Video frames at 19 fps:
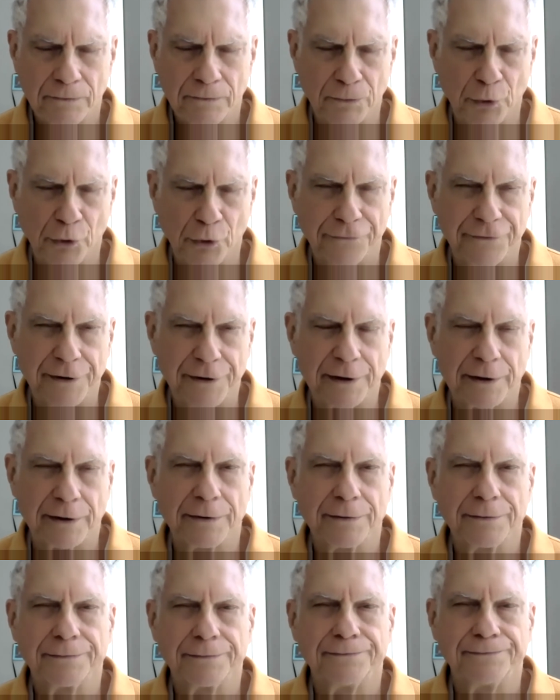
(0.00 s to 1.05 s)
Moving
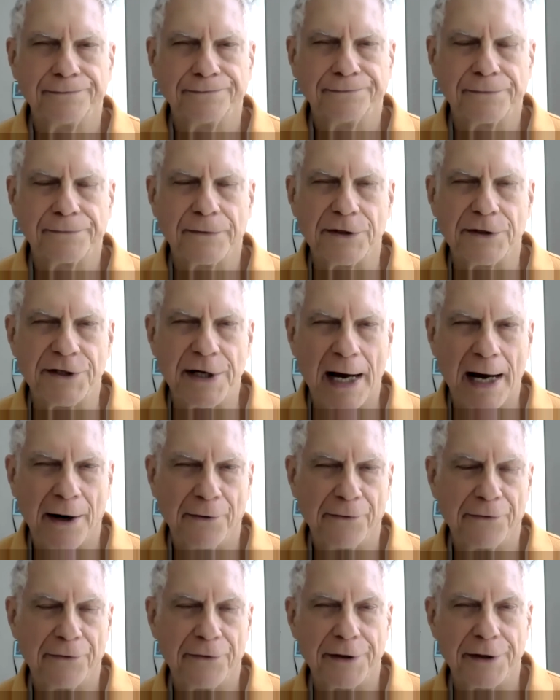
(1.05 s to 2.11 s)

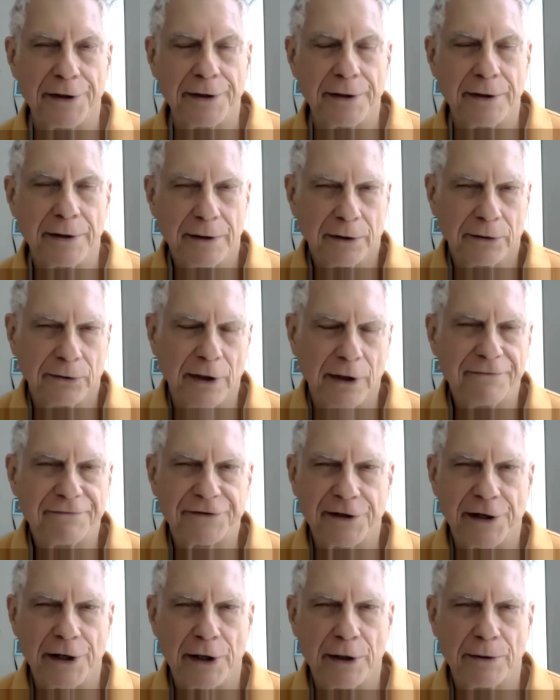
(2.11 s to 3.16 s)
down the left
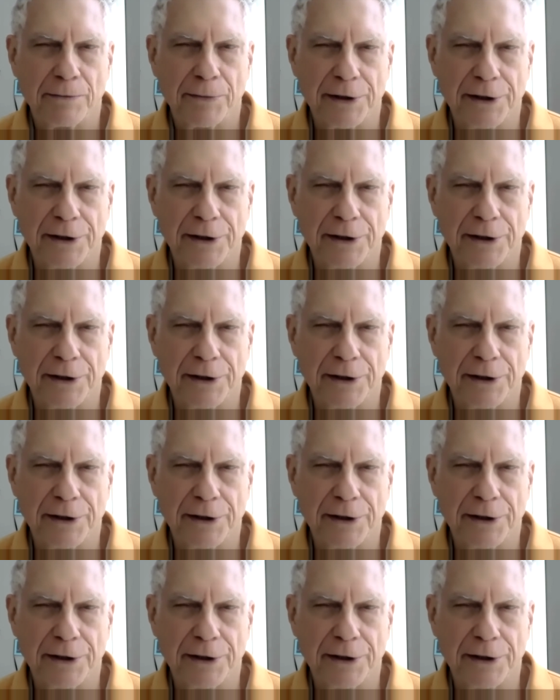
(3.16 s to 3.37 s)
arm,